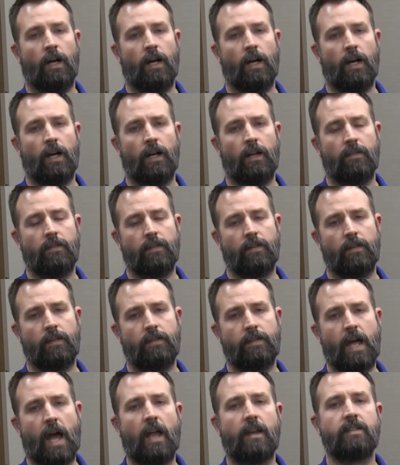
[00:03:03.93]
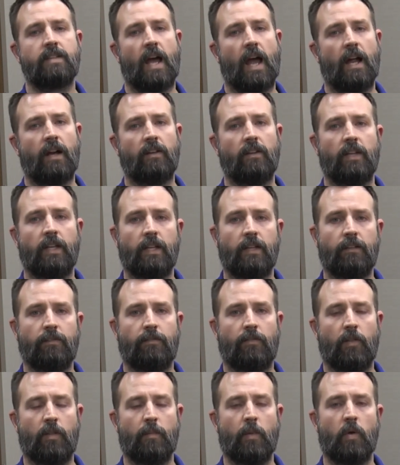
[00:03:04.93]
Not entirely.
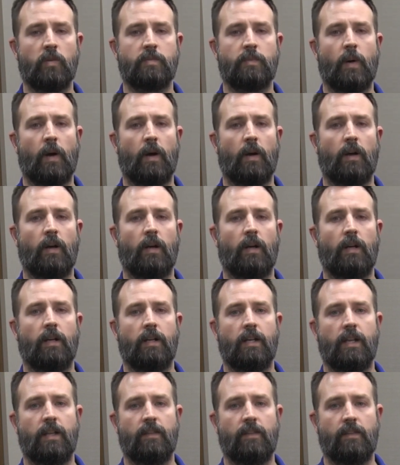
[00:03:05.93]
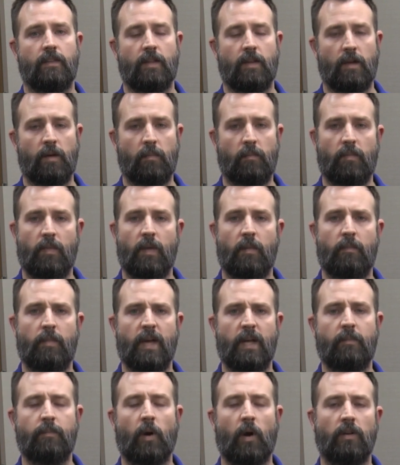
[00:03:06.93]
For the most part, the
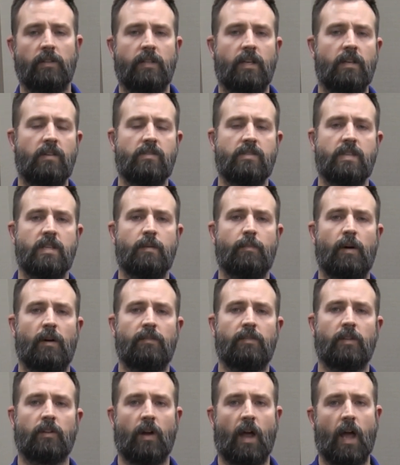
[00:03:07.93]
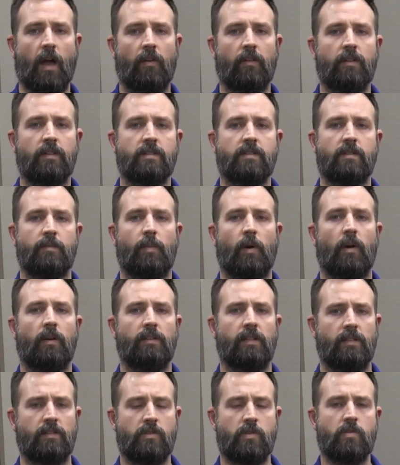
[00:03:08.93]
big part that you see above the ground is the
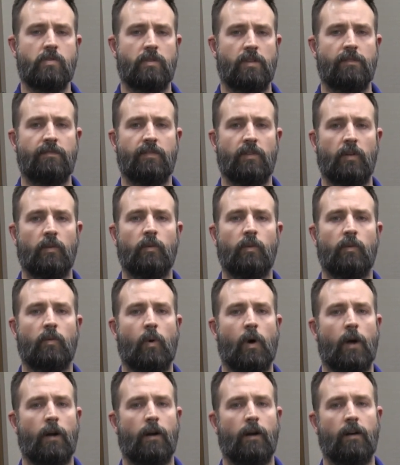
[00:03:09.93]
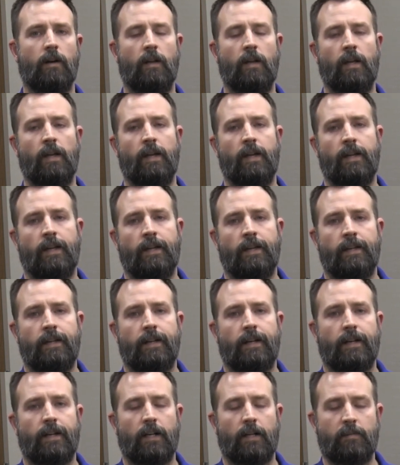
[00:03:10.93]
part that's usually filled with water.
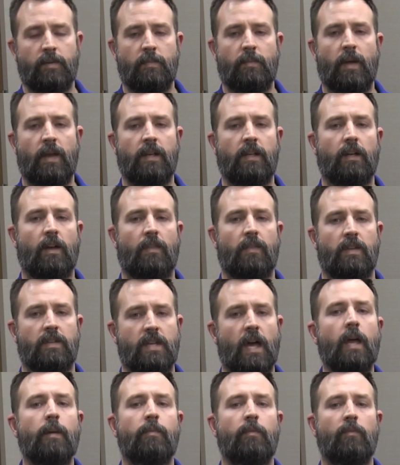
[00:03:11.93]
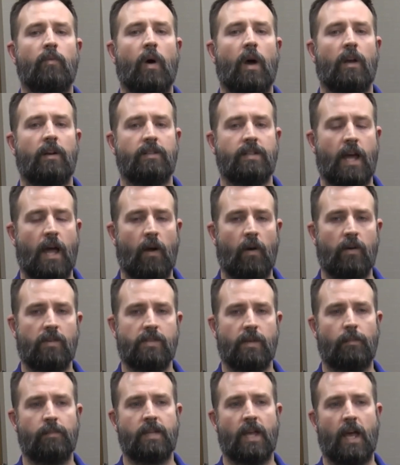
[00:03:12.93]
Depending on the type of water tower,
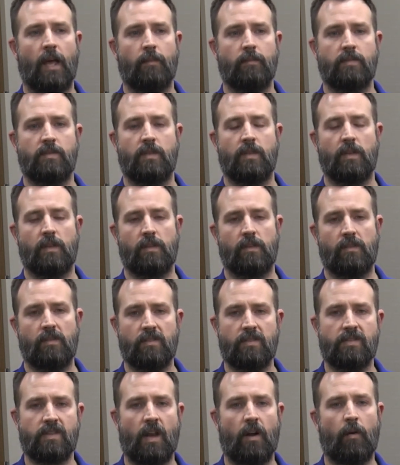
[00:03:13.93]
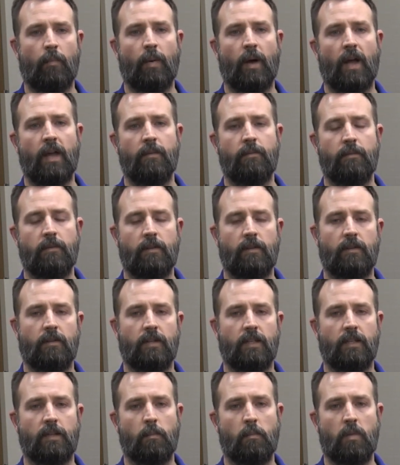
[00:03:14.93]
sometimes the center pipe
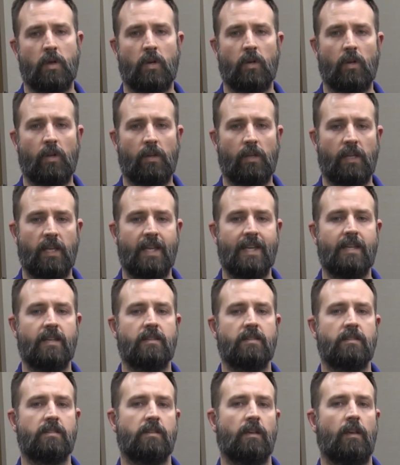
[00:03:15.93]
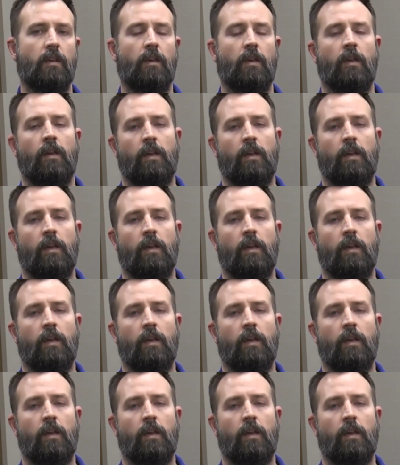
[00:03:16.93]
in the middle is,